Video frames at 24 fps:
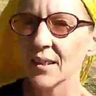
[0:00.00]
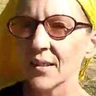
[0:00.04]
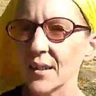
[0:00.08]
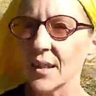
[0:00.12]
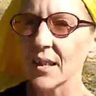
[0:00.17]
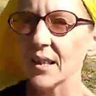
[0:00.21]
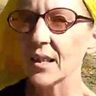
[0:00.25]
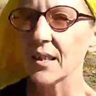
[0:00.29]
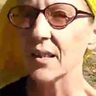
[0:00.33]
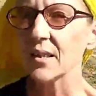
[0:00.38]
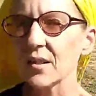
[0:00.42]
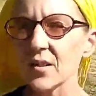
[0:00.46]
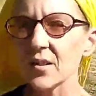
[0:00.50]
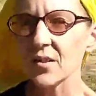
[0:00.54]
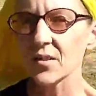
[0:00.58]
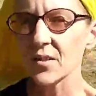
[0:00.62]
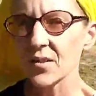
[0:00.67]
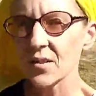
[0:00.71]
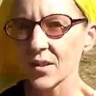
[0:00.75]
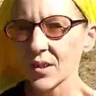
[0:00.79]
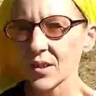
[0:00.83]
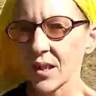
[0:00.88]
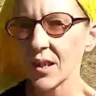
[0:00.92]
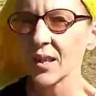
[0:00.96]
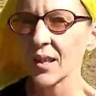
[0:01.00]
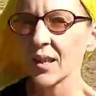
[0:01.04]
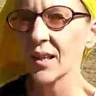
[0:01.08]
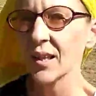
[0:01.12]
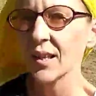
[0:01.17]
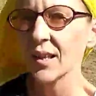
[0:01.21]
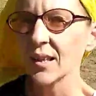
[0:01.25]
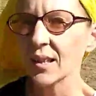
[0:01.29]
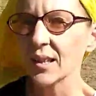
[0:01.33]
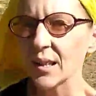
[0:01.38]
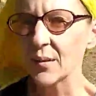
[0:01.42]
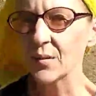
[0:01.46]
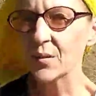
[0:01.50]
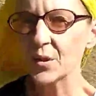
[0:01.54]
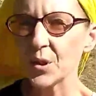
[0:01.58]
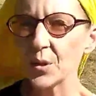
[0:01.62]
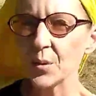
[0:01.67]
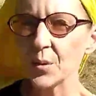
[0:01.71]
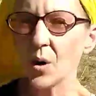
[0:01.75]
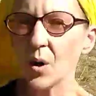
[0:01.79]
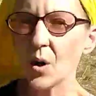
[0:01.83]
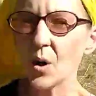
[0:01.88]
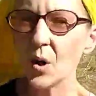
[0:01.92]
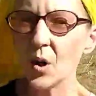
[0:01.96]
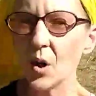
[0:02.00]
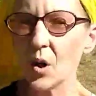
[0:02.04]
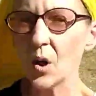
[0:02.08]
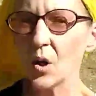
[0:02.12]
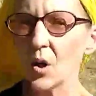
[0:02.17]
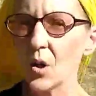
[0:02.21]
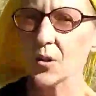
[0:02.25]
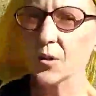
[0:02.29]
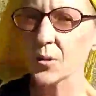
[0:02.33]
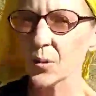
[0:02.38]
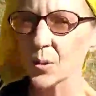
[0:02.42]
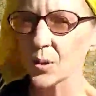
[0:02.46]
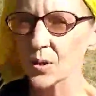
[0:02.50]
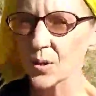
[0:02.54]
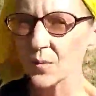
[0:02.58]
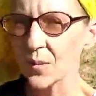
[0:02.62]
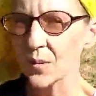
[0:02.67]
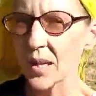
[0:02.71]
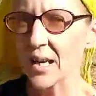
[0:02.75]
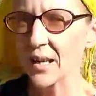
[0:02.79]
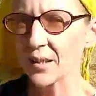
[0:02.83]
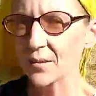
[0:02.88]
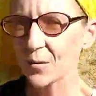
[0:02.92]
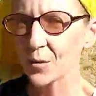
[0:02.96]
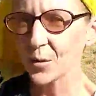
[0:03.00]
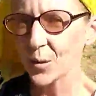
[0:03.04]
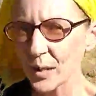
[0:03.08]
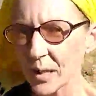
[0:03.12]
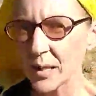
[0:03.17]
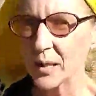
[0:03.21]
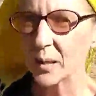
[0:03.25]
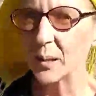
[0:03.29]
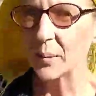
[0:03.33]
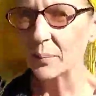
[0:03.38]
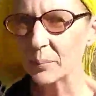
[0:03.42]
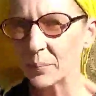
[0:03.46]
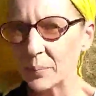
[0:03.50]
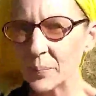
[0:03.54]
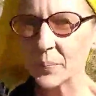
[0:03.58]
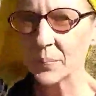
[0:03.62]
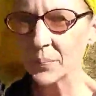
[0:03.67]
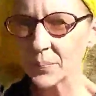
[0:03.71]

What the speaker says: this gives you all sorts of hand freedom.